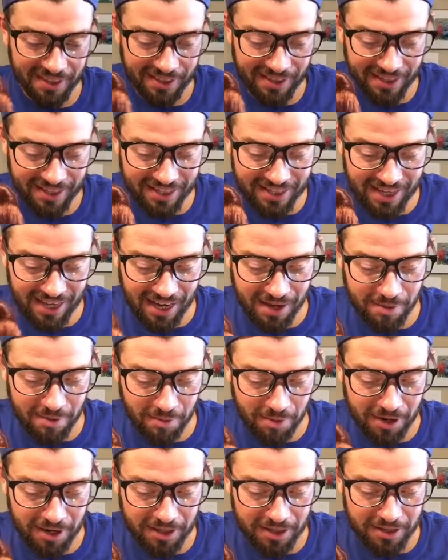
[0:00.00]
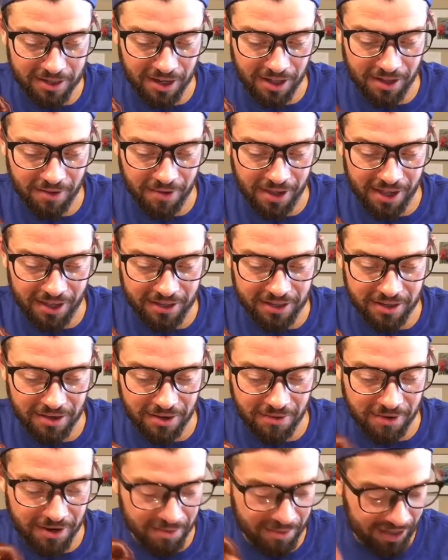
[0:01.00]
because um, again, I've been wanting this doll a while, so I
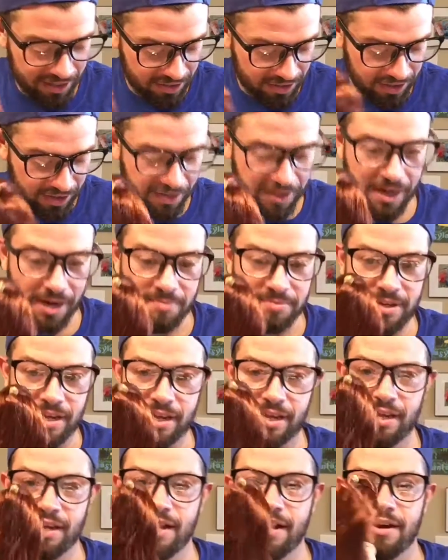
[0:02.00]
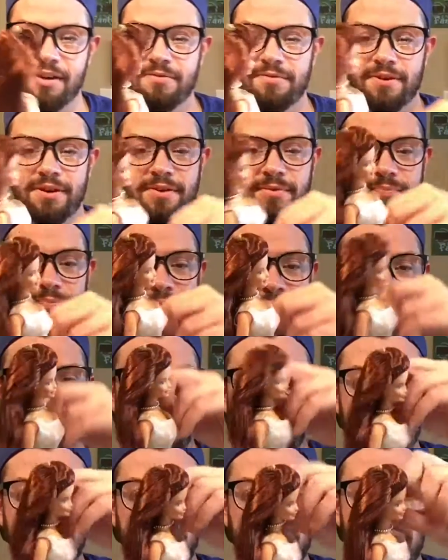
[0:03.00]
want to make sure that I'm taking care of her.
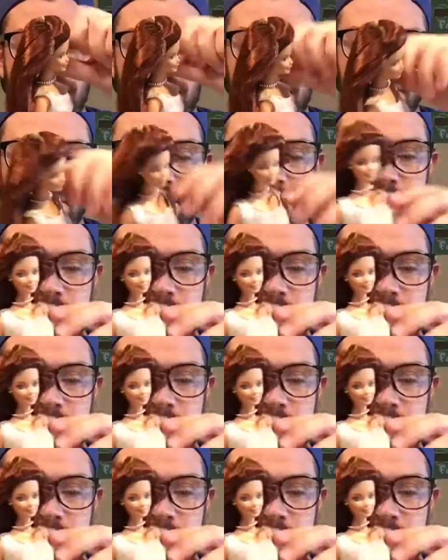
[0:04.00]
Um,